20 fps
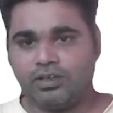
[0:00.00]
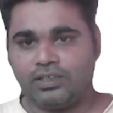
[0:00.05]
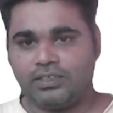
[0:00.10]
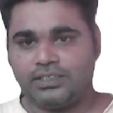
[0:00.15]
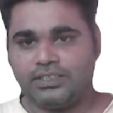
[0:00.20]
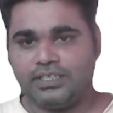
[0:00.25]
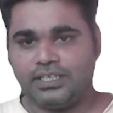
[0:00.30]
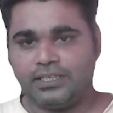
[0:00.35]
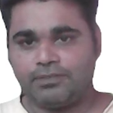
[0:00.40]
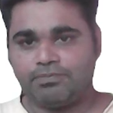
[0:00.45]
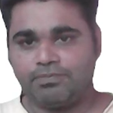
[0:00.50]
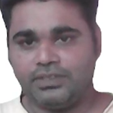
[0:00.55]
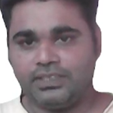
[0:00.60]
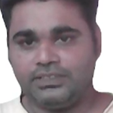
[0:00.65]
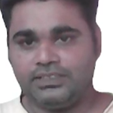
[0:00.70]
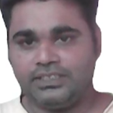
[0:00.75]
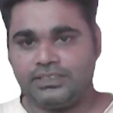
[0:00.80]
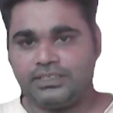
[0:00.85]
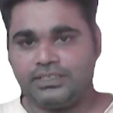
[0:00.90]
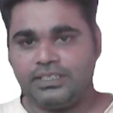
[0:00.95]
are
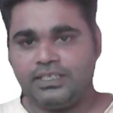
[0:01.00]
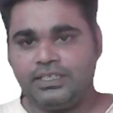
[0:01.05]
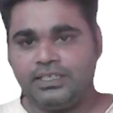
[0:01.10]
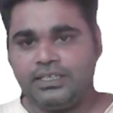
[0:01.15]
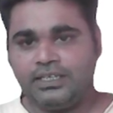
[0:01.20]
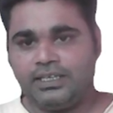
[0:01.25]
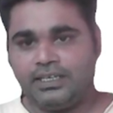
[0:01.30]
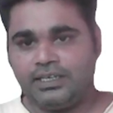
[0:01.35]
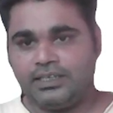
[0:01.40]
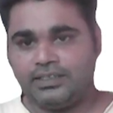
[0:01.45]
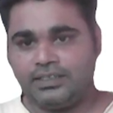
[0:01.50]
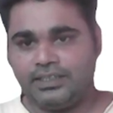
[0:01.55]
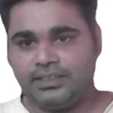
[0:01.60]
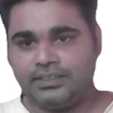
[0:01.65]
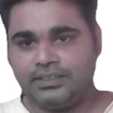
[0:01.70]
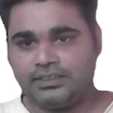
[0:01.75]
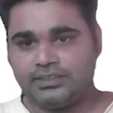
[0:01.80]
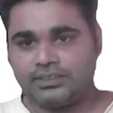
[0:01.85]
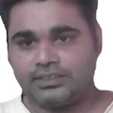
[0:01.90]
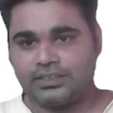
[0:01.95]
present, and
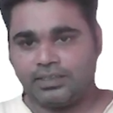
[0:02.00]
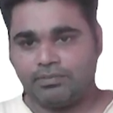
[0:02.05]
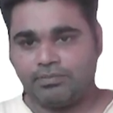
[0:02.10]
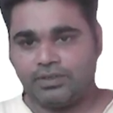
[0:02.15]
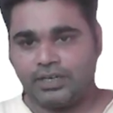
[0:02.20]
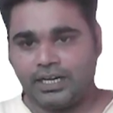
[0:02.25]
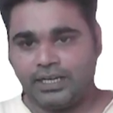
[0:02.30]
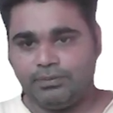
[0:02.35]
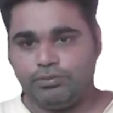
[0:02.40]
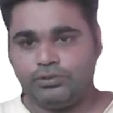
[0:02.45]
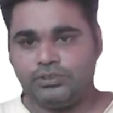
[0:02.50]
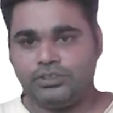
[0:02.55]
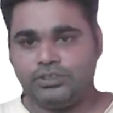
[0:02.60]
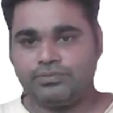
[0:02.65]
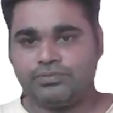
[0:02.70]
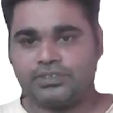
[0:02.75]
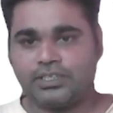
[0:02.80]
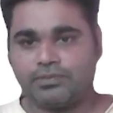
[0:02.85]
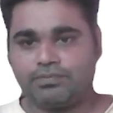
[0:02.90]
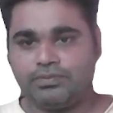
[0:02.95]
then some
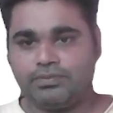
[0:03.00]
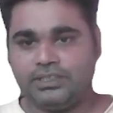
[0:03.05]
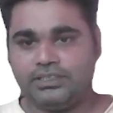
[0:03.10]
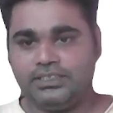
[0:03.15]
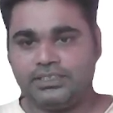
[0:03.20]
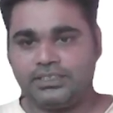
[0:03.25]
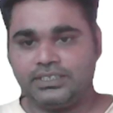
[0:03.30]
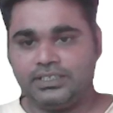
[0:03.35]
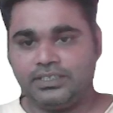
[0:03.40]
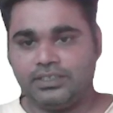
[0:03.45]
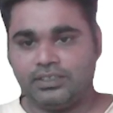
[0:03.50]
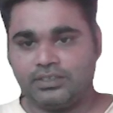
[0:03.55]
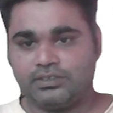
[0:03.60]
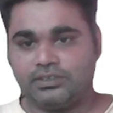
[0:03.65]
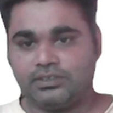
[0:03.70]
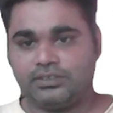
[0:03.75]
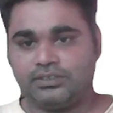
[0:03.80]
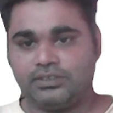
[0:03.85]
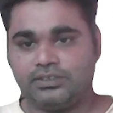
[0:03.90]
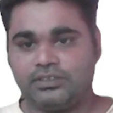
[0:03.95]
ribosomes are present here.
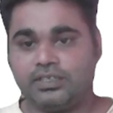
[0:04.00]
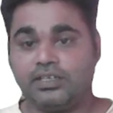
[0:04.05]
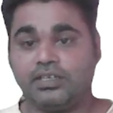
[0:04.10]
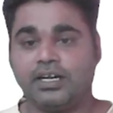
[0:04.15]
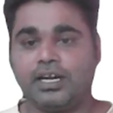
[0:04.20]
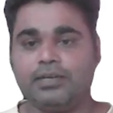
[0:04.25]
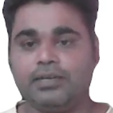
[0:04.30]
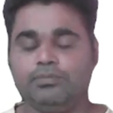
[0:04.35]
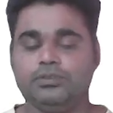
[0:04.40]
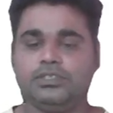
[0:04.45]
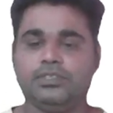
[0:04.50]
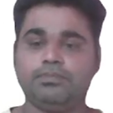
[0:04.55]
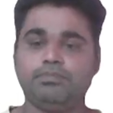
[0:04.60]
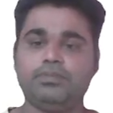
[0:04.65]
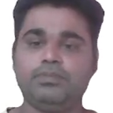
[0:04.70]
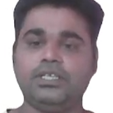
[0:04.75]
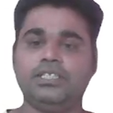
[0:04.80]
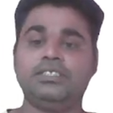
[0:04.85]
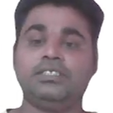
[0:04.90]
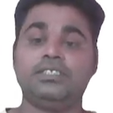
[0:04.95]
The ribosome
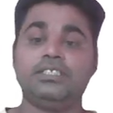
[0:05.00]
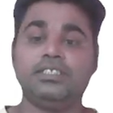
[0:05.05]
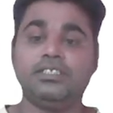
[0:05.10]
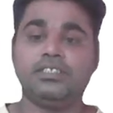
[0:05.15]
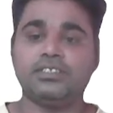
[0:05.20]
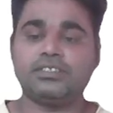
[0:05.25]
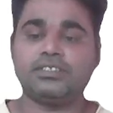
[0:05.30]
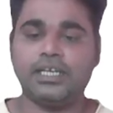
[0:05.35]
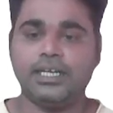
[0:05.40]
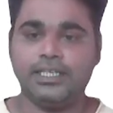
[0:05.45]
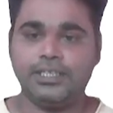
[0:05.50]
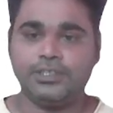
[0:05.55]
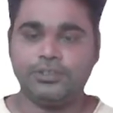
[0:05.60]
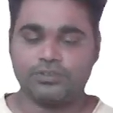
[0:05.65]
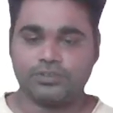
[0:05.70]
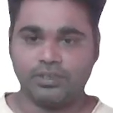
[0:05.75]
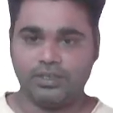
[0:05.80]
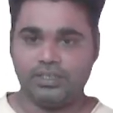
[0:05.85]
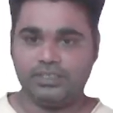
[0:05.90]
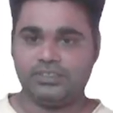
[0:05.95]
present in the
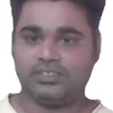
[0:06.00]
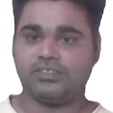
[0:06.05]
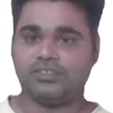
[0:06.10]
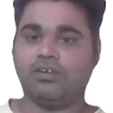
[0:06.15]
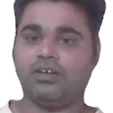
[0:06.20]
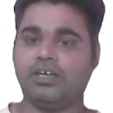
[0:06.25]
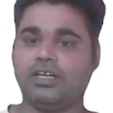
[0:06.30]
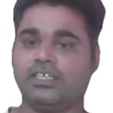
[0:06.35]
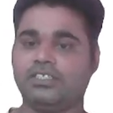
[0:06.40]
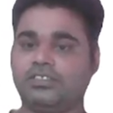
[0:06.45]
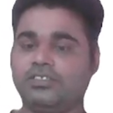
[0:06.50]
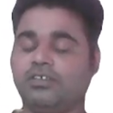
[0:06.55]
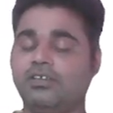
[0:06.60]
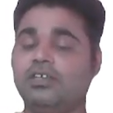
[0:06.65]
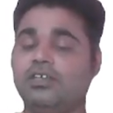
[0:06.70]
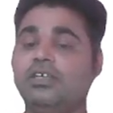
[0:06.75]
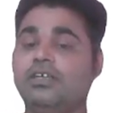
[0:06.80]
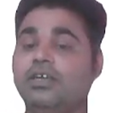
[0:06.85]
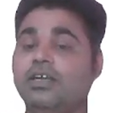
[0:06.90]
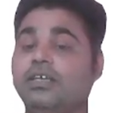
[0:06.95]
cytosol is called as the
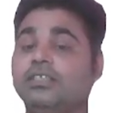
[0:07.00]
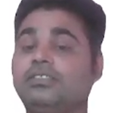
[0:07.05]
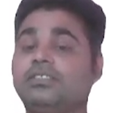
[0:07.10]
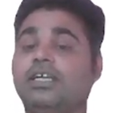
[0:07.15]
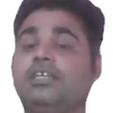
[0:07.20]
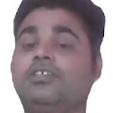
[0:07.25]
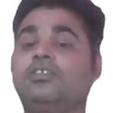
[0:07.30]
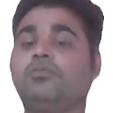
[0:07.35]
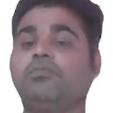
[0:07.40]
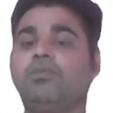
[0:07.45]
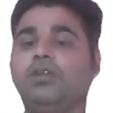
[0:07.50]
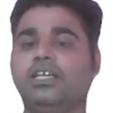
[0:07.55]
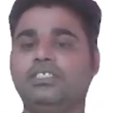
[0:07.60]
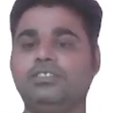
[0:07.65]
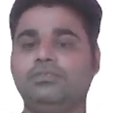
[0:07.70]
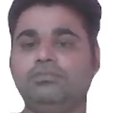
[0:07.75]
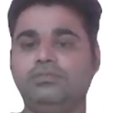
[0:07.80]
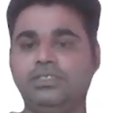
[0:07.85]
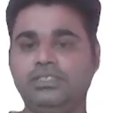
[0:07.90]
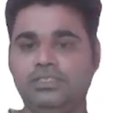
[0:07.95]

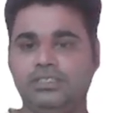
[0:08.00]
cytoplasmic